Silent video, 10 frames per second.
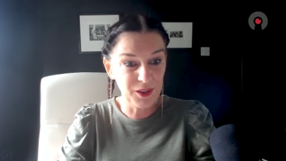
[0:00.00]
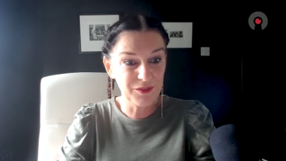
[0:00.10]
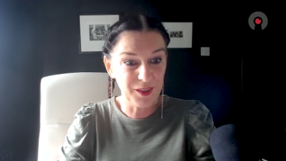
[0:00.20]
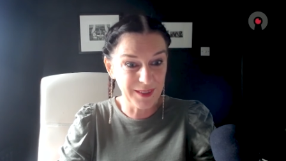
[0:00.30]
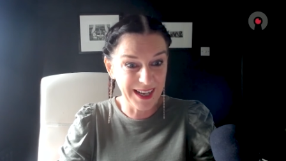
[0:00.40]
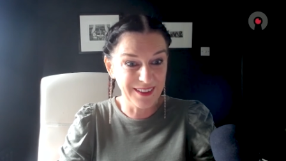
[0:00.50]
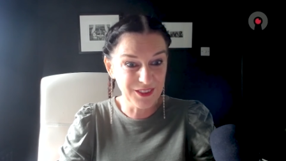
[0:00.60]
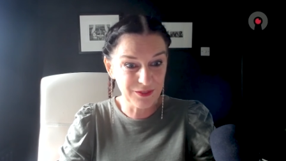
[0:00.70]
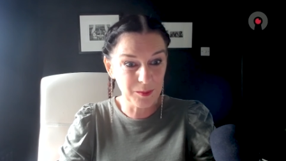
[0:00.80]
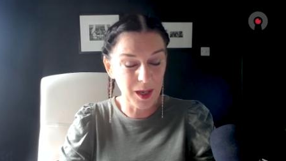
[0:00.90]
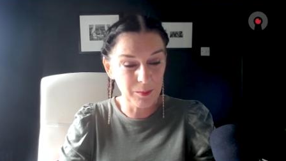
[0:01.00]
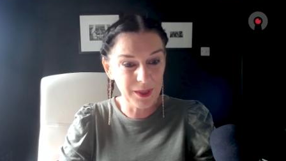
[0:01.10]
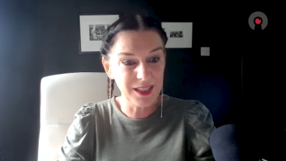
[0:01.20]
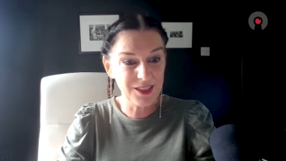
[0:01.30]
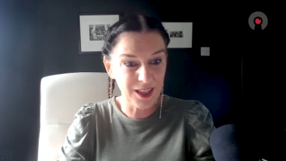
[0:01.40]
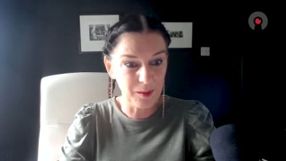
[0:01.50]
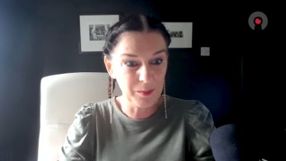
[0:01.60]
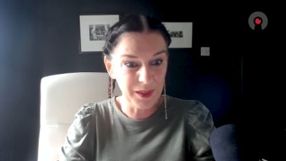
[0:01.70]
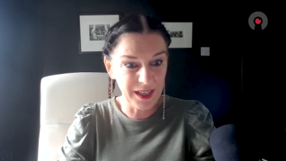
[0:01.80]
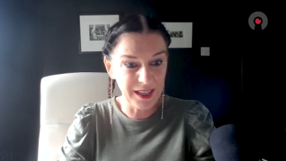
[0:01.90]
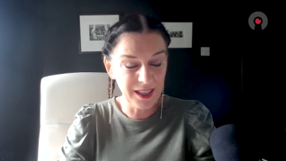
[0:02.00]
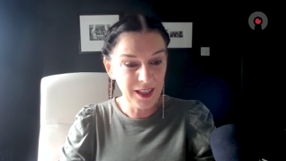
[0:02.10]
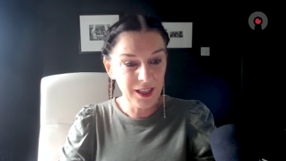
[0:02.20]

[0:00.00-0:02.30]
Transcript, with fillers: move around from company to company,